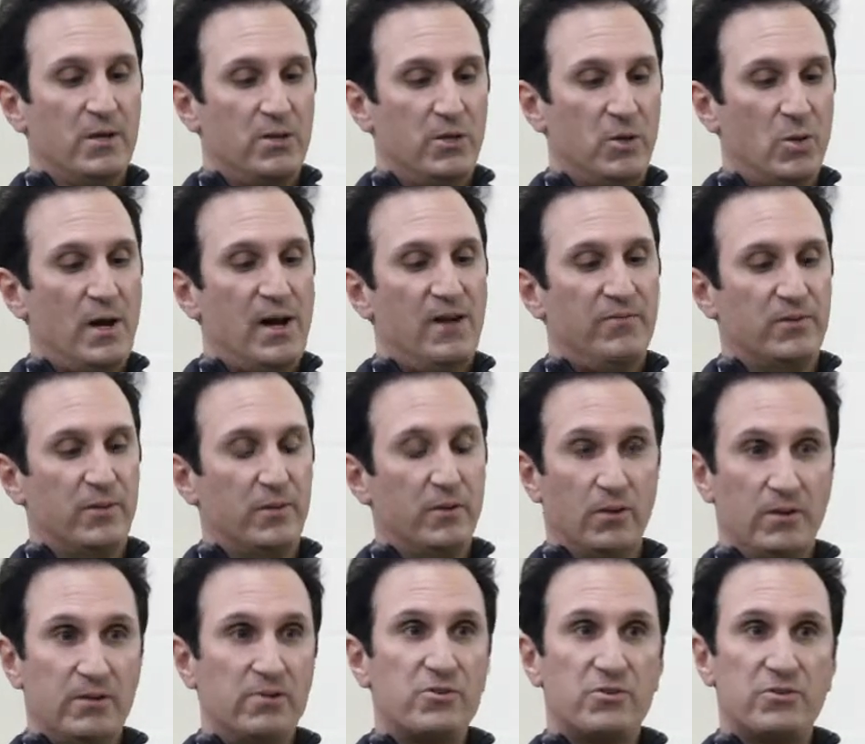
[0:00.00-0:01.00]
You have to
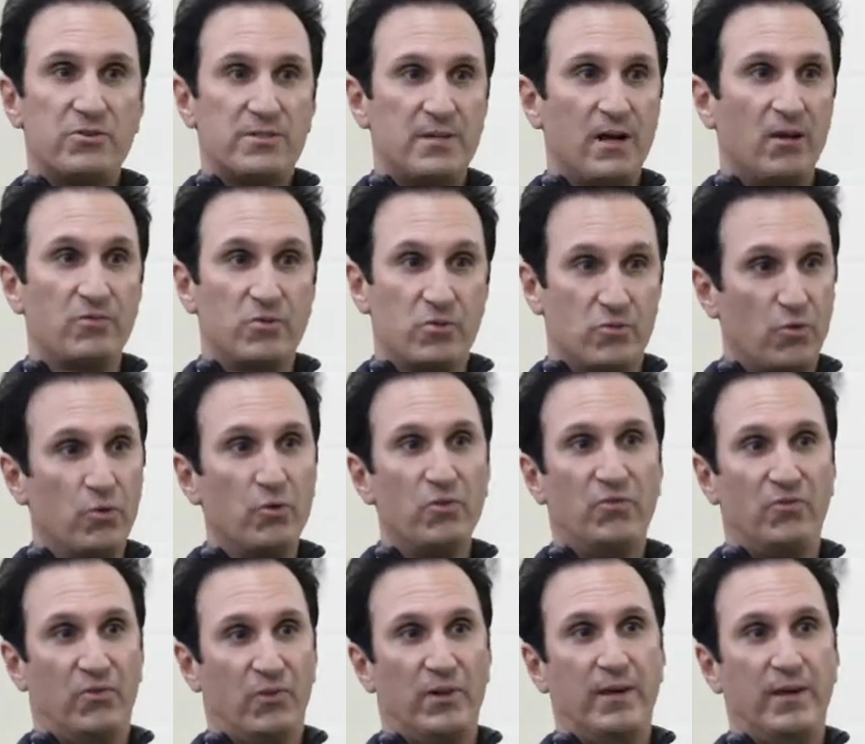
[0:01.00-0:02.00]
look at yourself
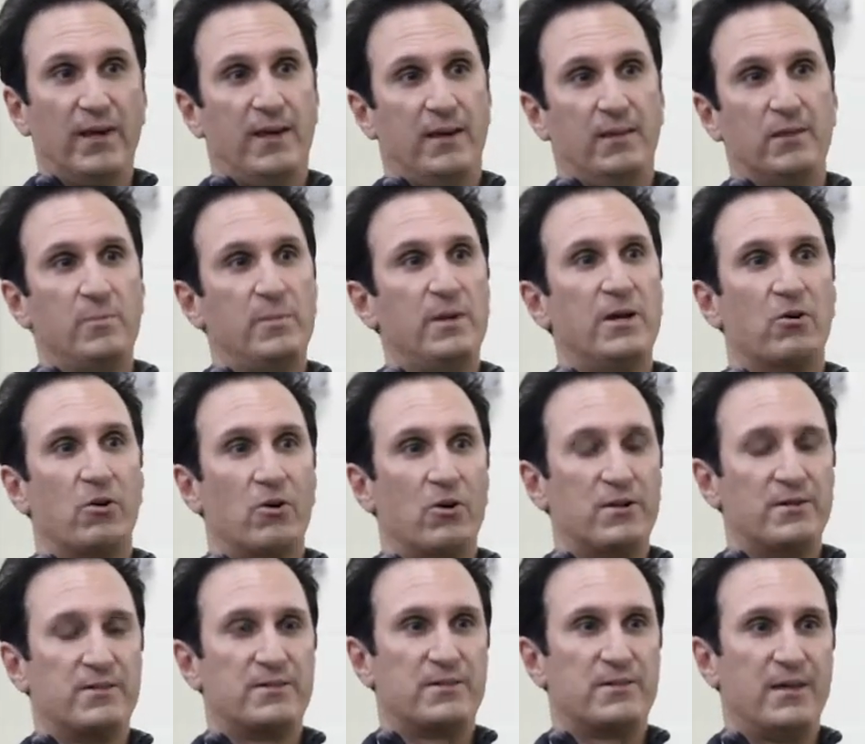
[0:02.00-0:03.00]
truthfully in the
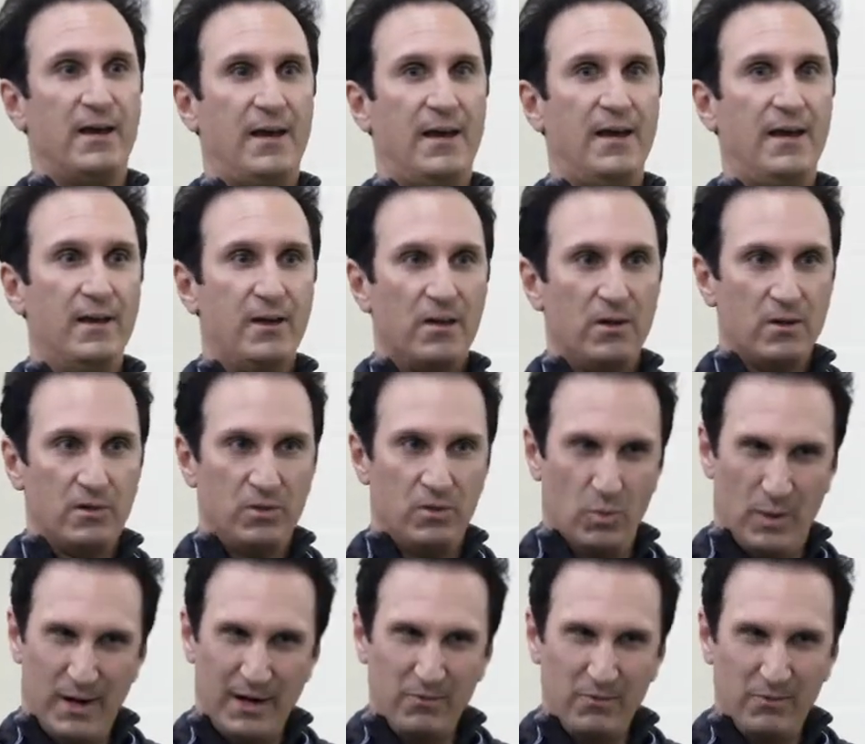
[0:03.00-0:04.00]
mirror and say,
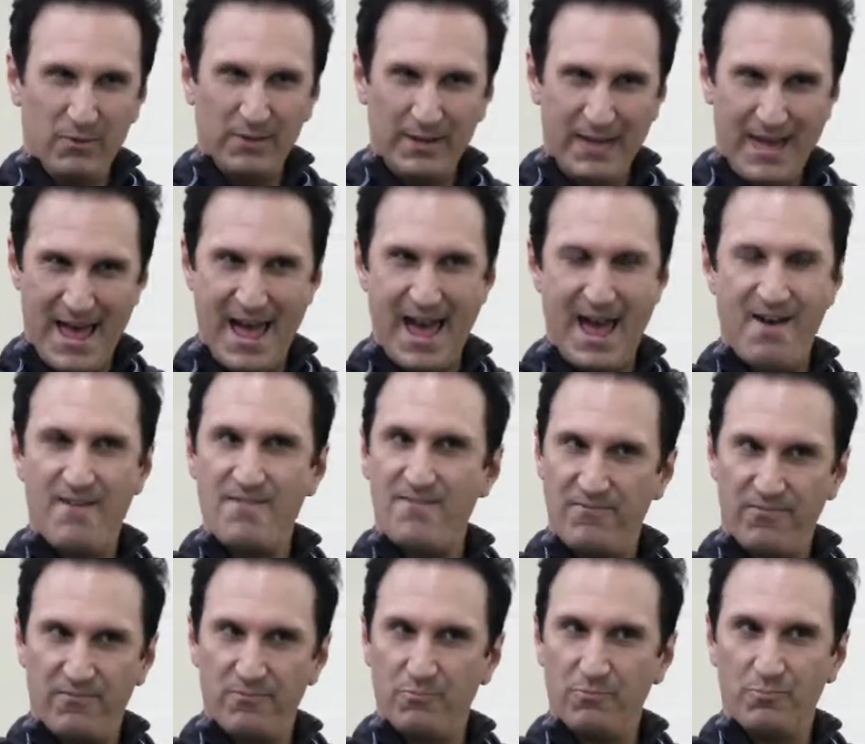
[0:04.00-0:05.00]
do I really
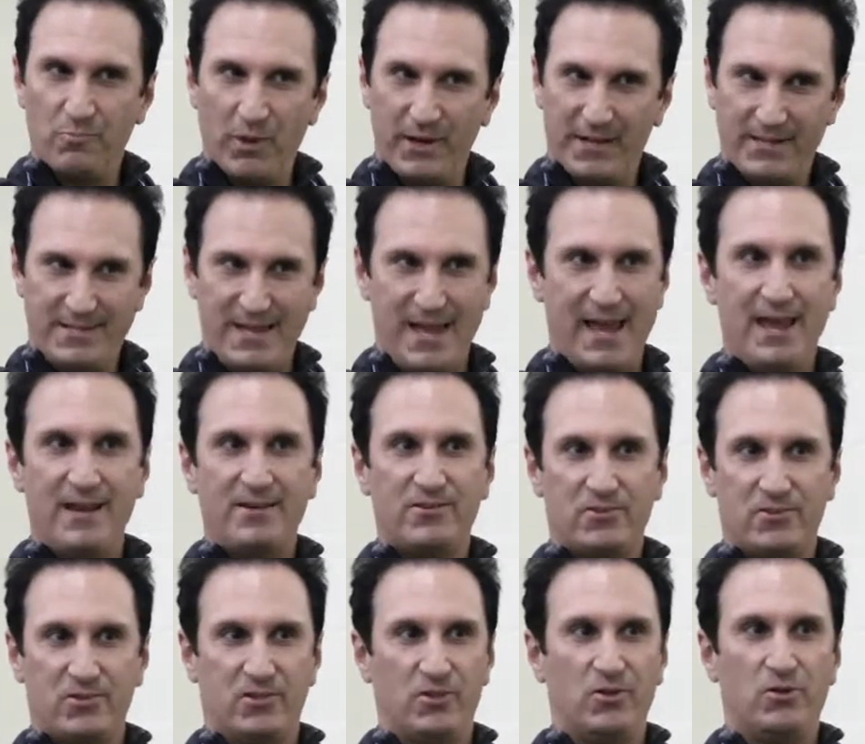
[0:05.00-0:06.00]
have what it
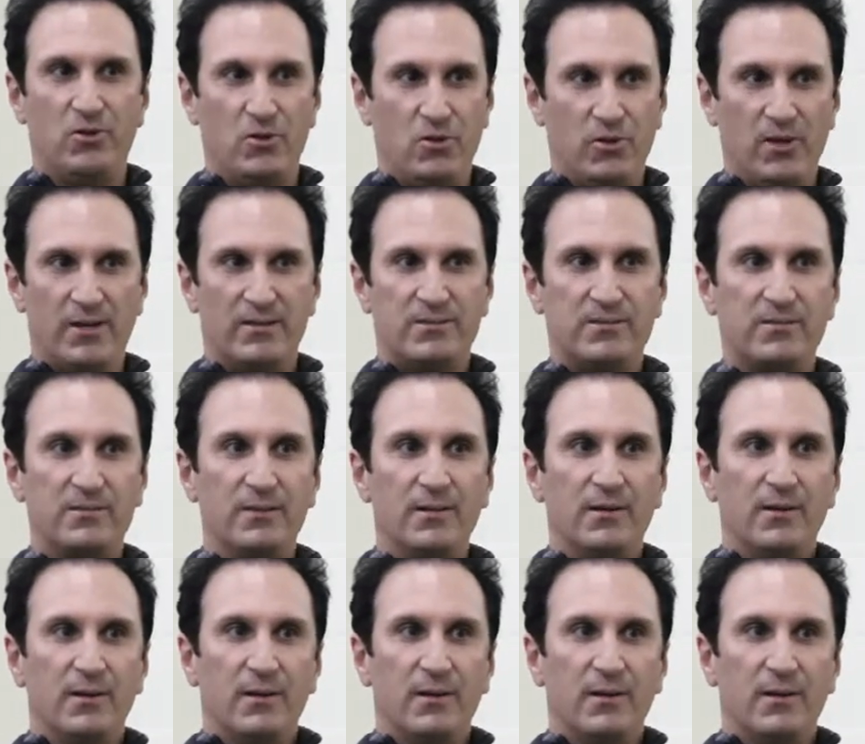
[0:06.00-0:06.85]
takes to do this?